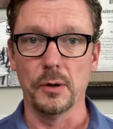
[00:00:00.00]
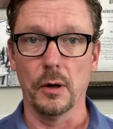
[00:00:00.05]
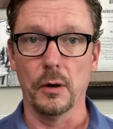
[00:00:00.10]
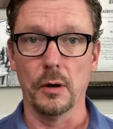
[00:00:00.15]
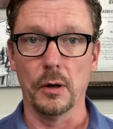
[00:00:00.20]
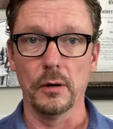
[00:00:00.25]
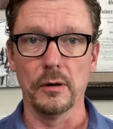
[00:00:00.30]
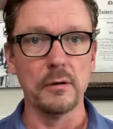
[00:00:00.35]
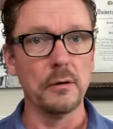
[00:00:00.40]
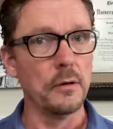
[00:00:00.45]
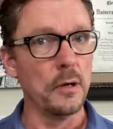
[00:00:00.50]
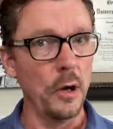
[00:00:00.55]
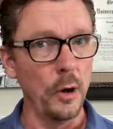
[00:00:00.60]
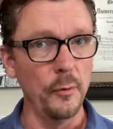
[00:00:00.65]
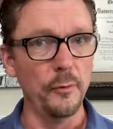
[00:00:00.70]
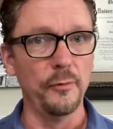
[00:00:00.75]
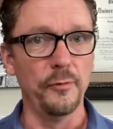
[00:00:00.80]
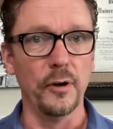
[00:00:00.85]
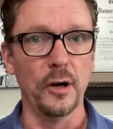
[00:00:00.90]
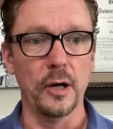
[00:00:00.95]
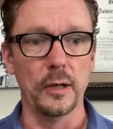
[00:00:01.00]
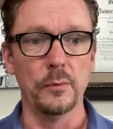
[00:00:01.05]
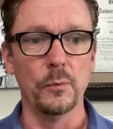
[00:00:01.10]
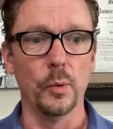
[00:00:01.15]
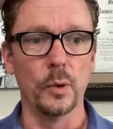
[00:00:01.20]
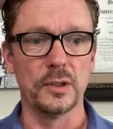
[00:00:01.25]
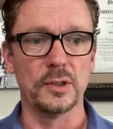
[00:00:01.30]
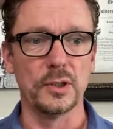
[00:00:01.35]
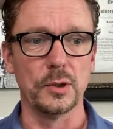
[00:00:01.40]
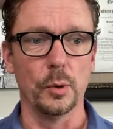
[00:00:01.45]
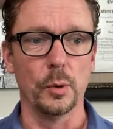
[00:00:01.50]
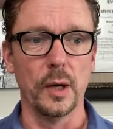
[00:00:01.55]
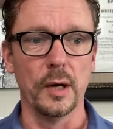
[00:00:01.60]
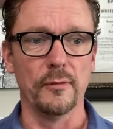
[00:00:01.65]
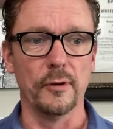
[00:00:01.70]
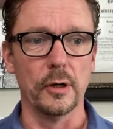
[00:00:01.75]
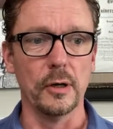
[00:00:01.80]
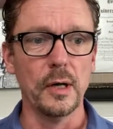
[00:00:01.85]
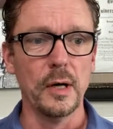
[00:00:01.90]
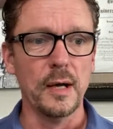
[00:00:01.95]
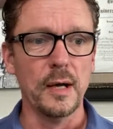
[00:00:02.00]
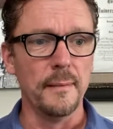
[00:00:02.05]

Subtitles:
are no fun whatsoever.